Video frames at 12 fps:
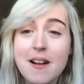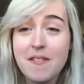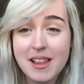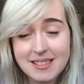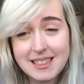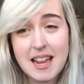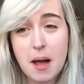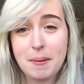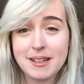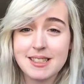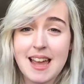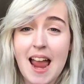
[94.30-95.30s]
Firstly, I
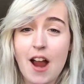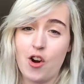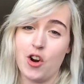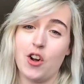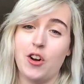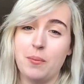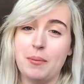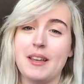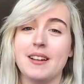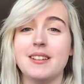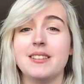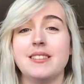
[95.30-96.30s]
picked Eragon
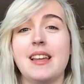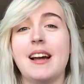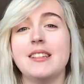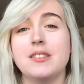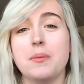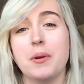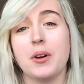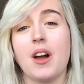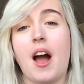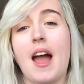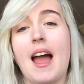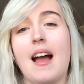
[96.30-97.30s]
because that is the book
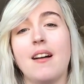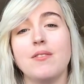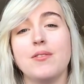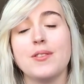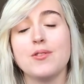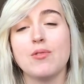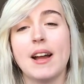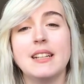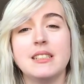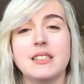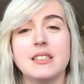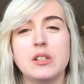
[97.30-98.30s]
I have
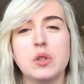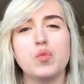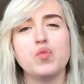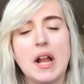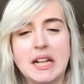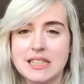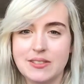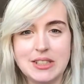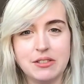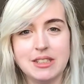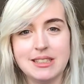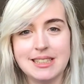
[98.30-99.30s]
read
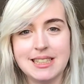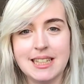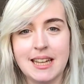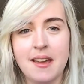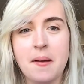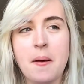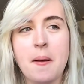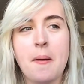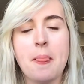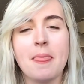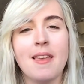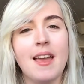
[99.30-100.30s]
relatively recently.
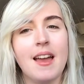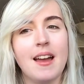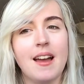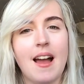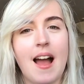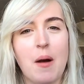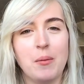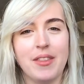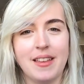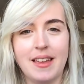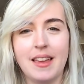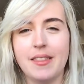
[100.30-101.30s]
And with
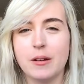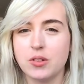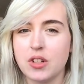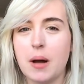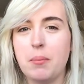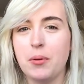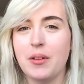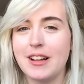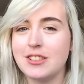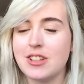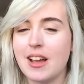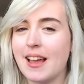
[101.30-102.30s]
E, there was a couple that I
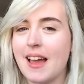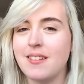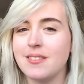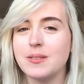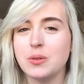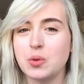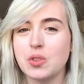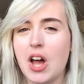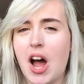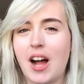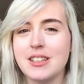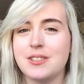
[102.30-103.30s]
just, again, it was
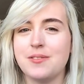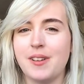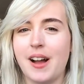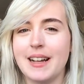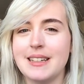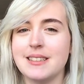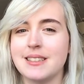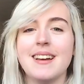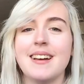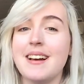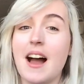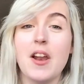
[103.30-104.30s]
hard to find.
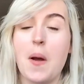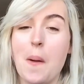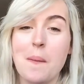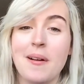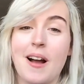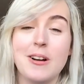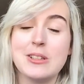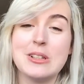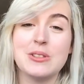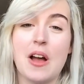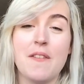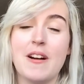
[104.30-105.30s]
I don't
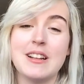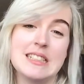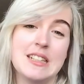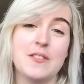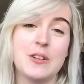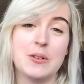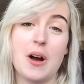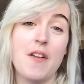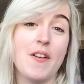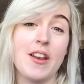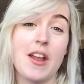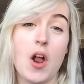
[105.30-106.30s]
know, I found it difficult. I
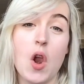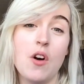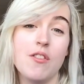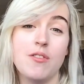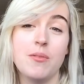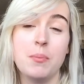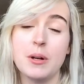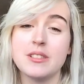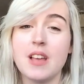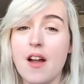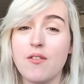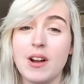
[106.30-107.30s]
found out a lot of books
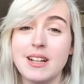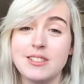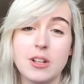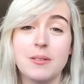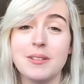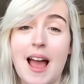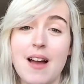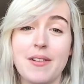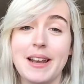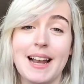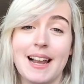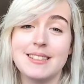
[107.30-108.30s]
that I've read don't have
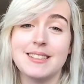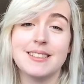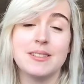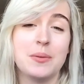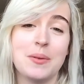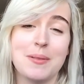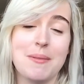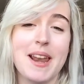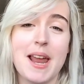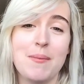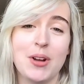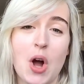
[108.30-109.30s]
any letters with my
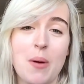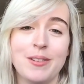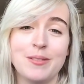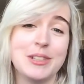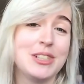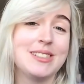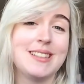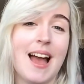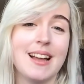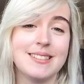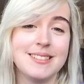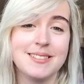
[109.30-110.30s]
name in common, which is
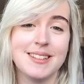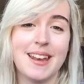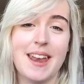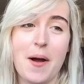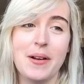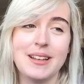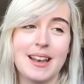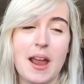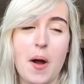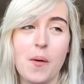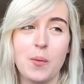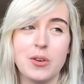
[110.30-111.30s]
sad. And
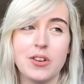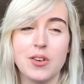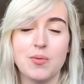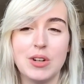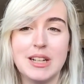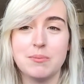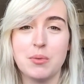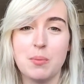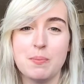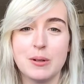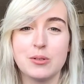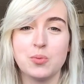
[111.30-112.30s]
now I want to read more
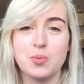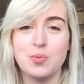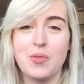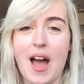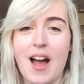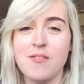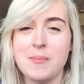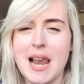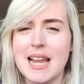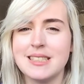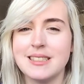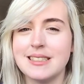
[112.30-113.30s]
books that have my
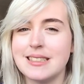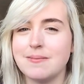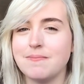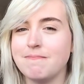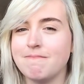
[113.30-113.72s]
letters in.